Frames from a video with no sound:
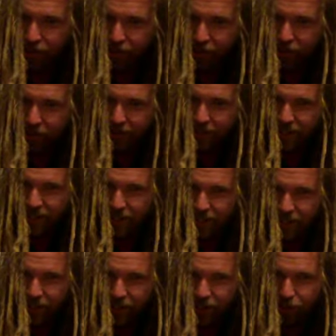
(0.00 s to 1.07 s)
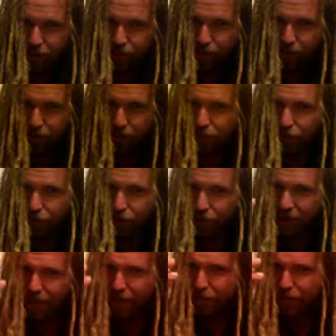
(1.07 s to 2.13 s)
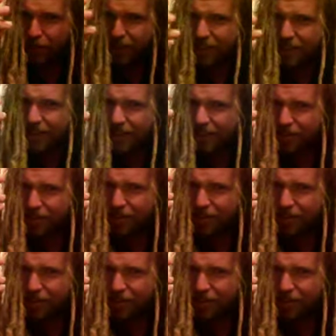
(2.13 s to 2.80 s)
why is this taking you 5 minutes to